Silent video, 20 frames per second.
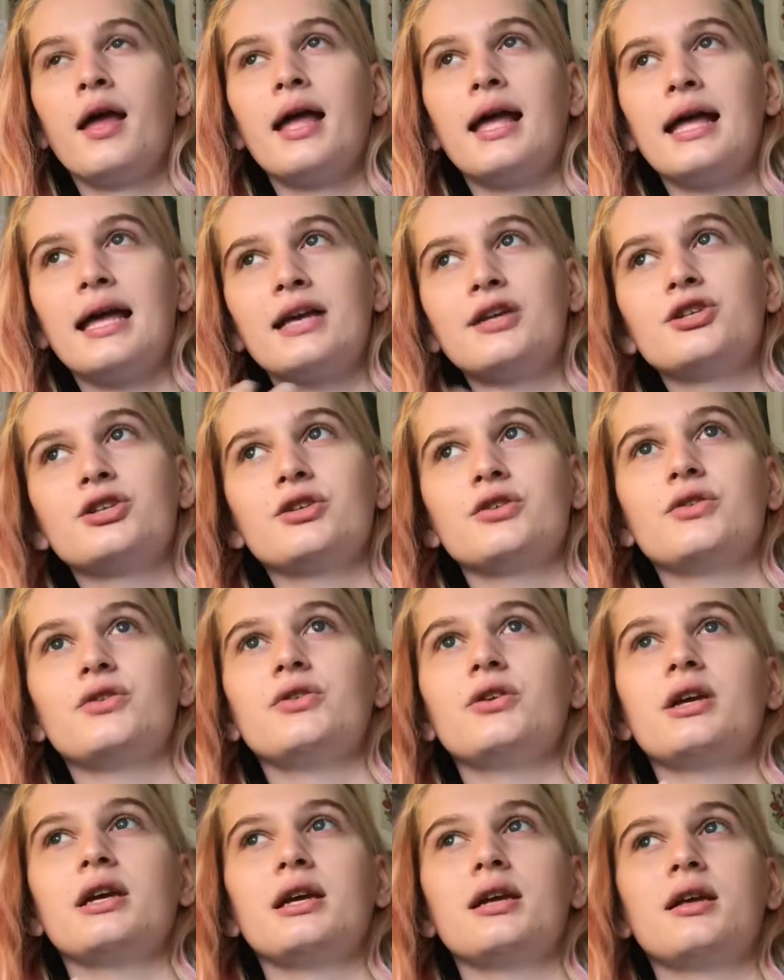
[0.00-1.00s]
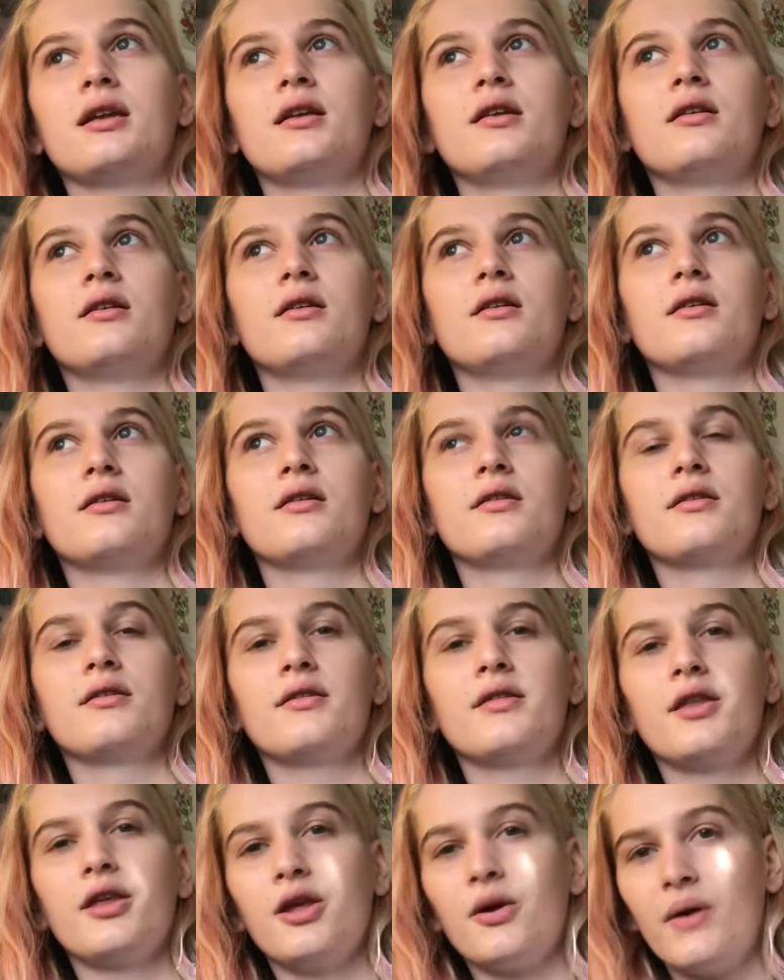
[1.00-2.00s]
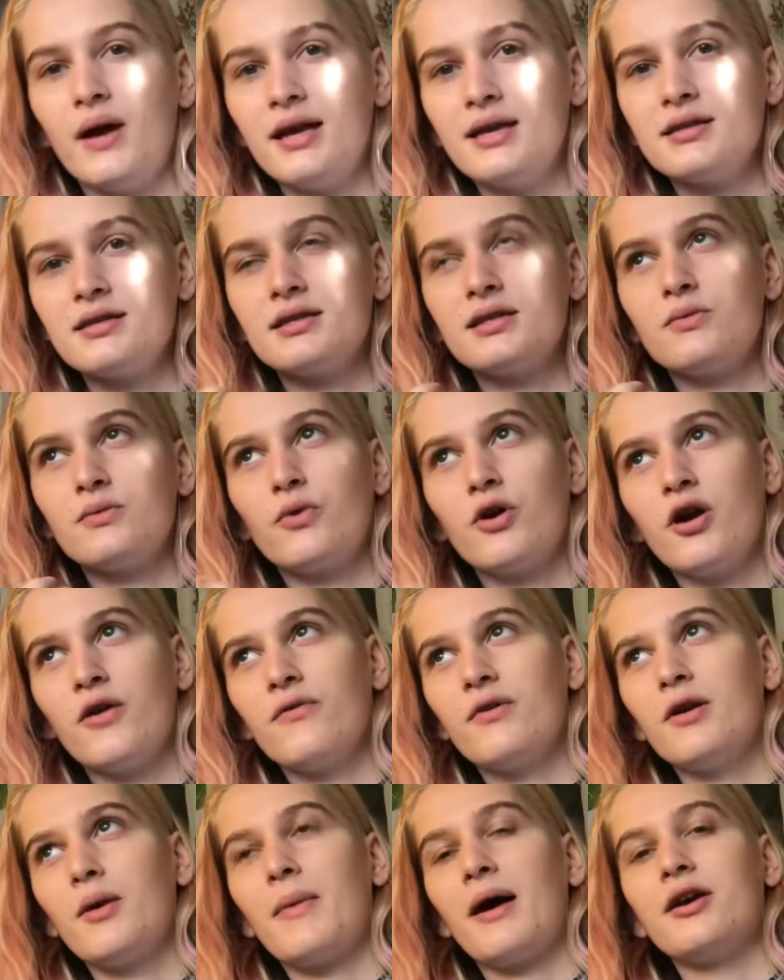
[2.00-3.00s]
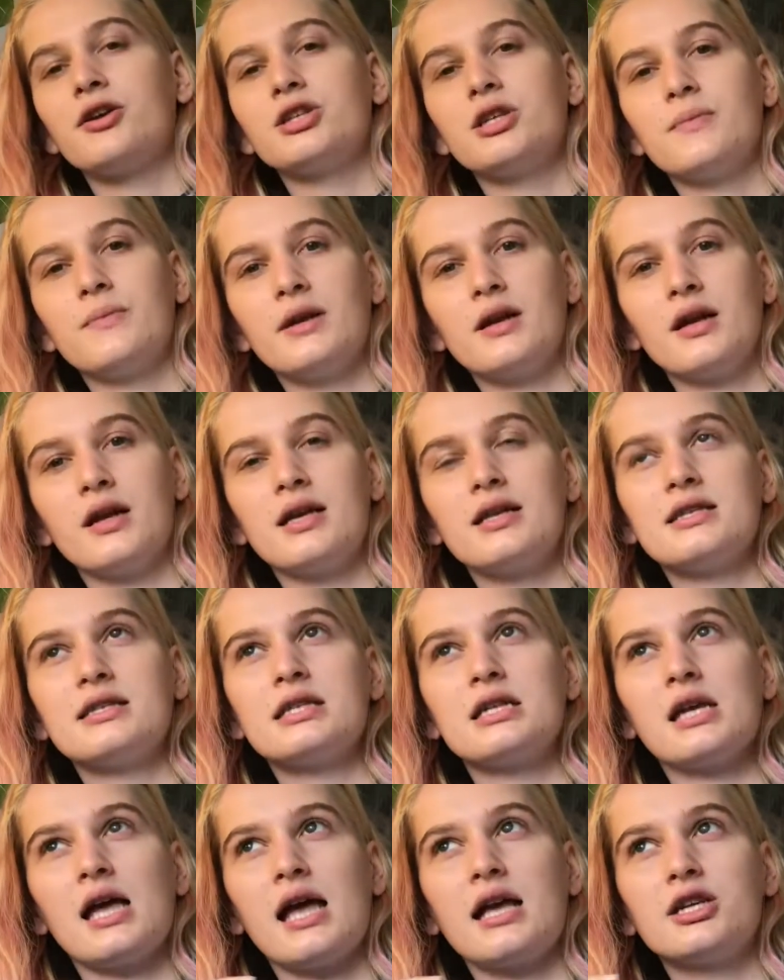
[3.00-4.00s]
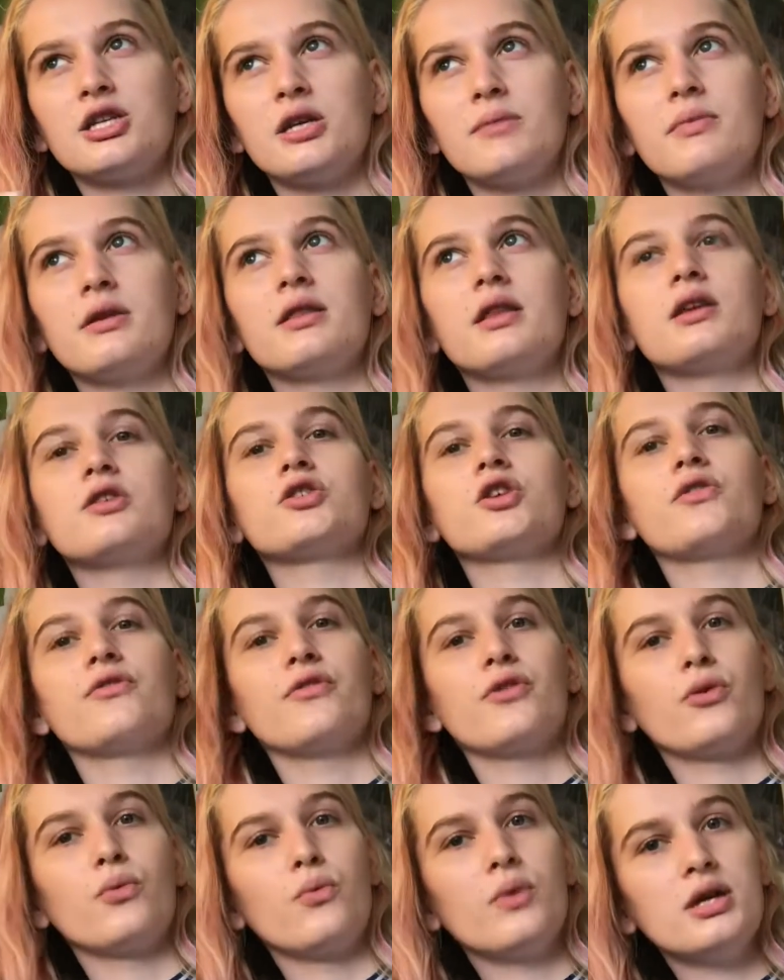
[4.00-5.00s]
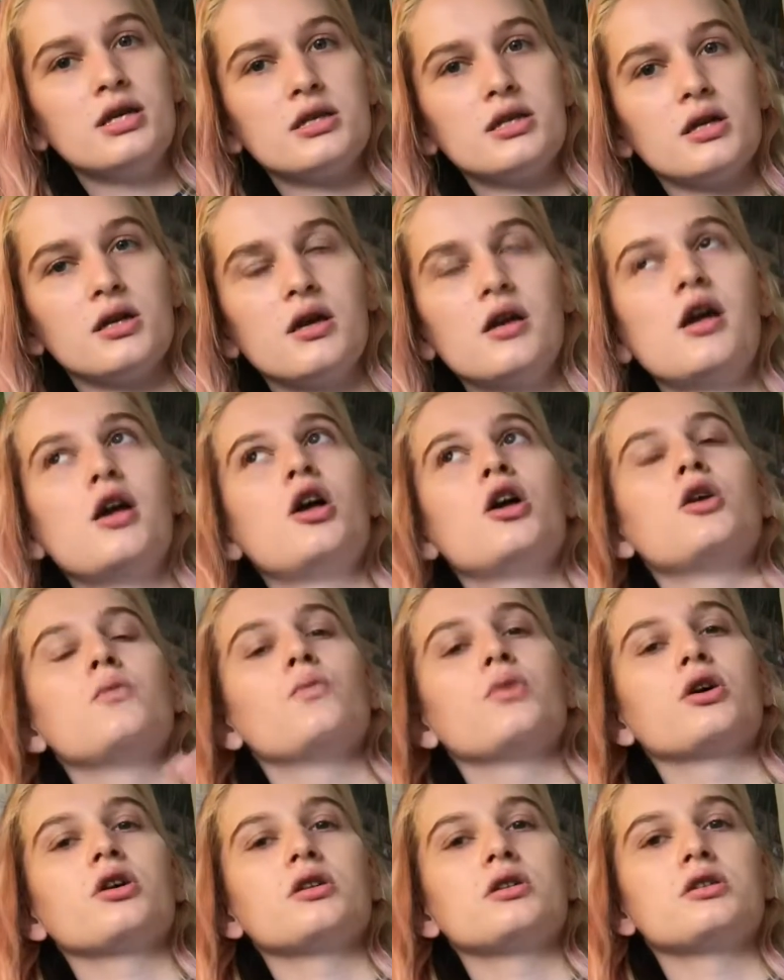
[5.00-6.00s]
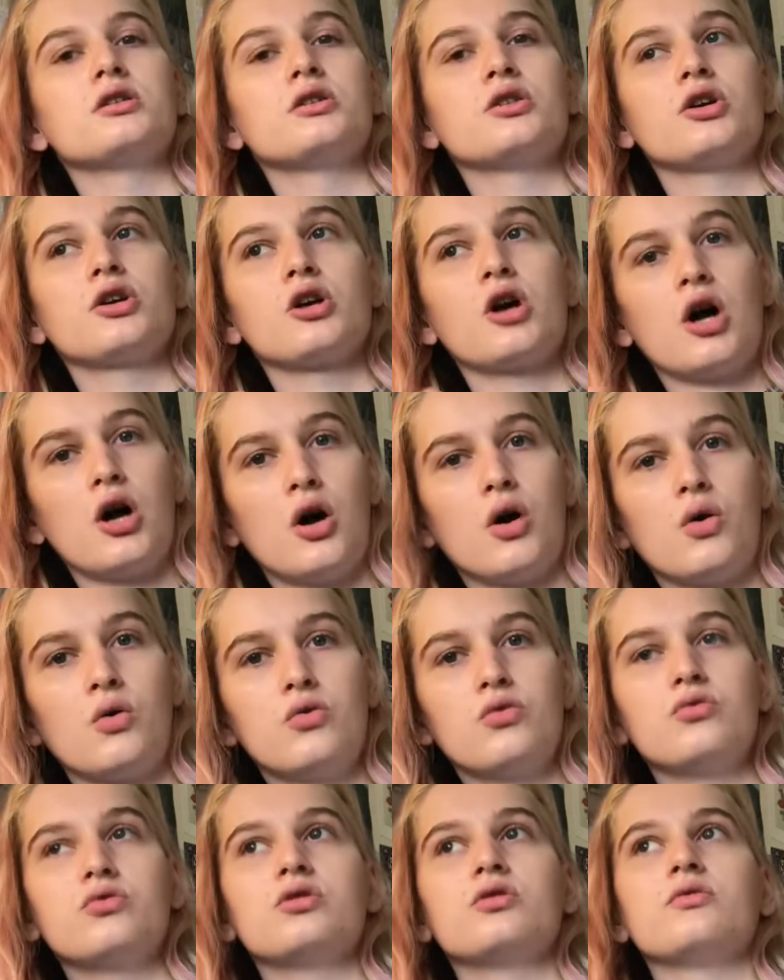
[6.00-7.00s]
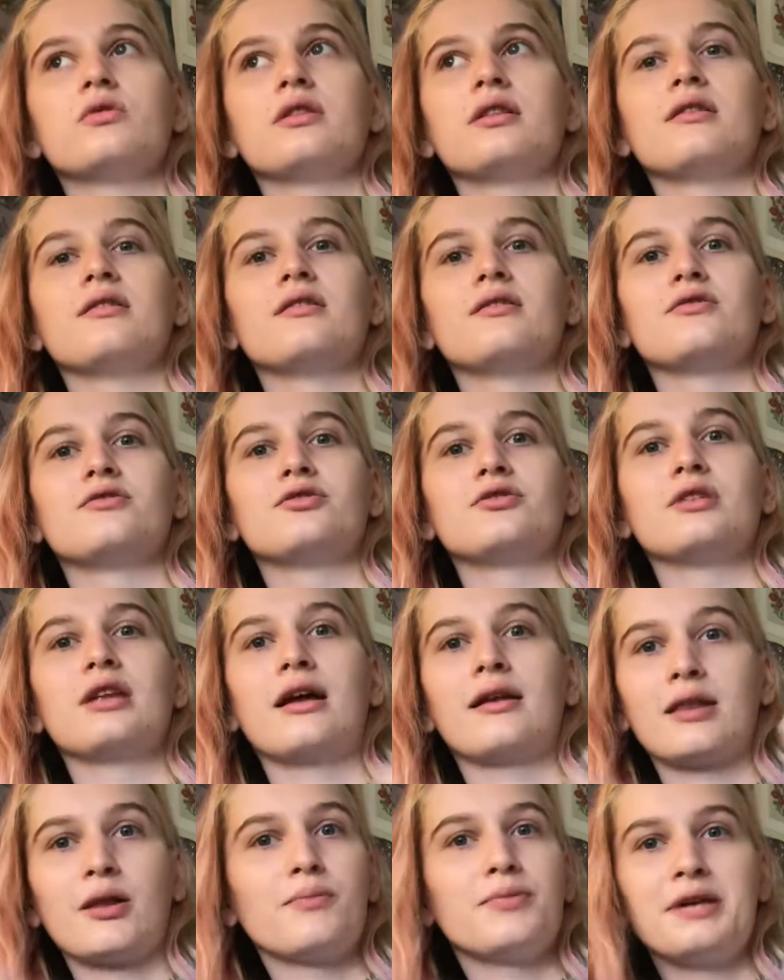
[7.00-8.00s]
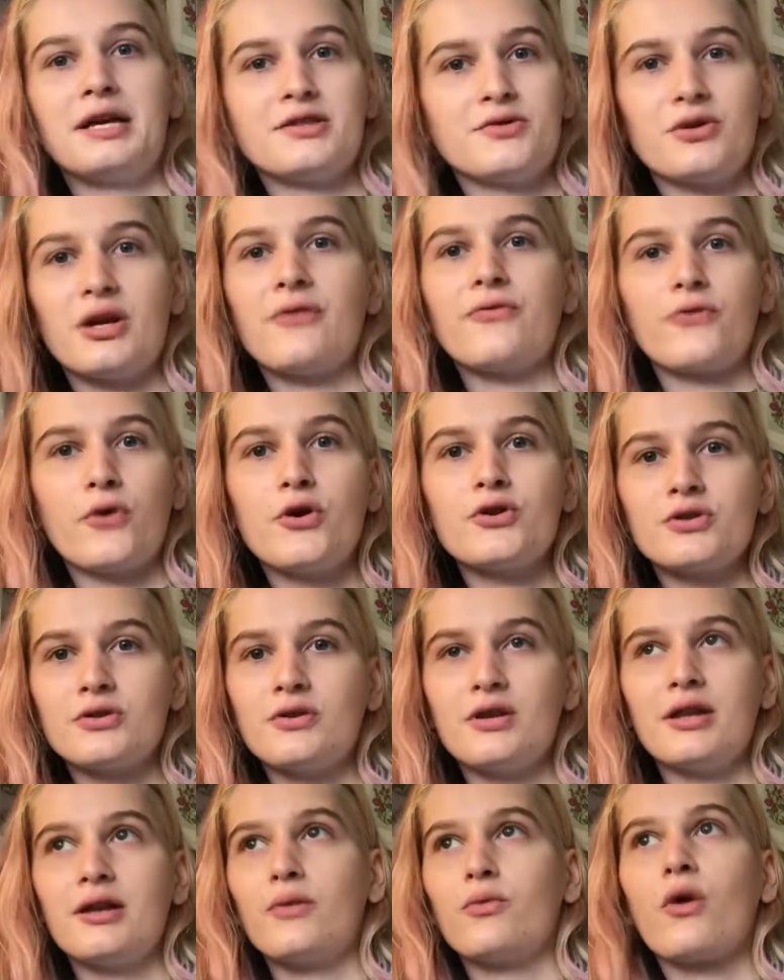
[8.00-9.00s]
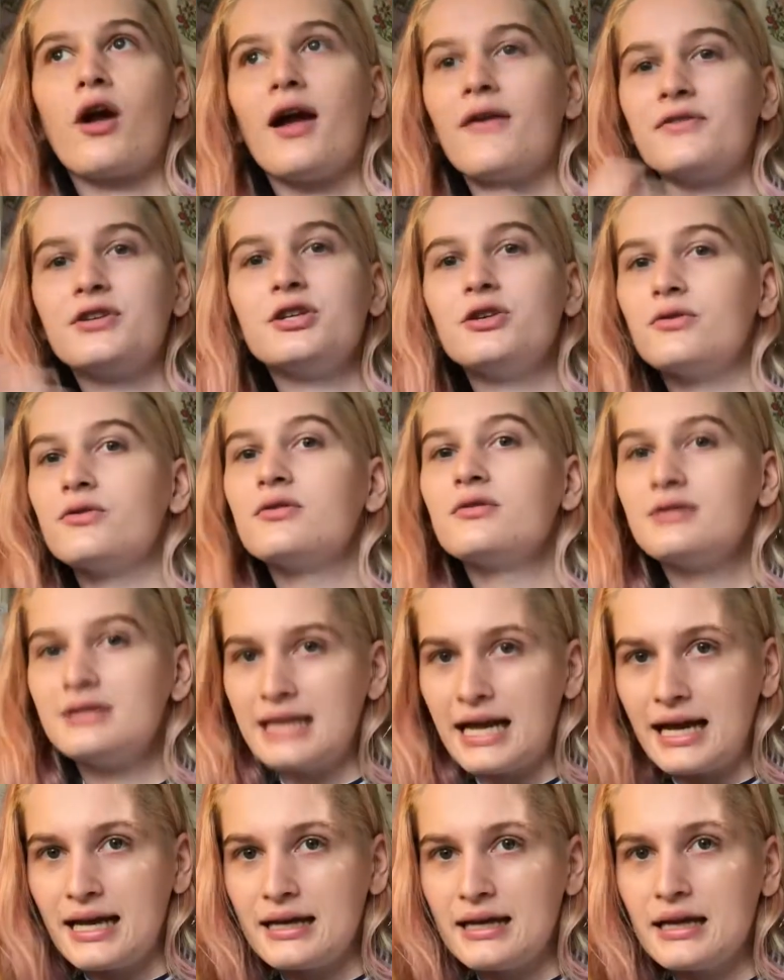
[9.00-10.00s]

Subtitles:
issue in the US and wherever about shipping is shipping things over the winter, because the cold, like the plants will get frozen and arrive to you dead.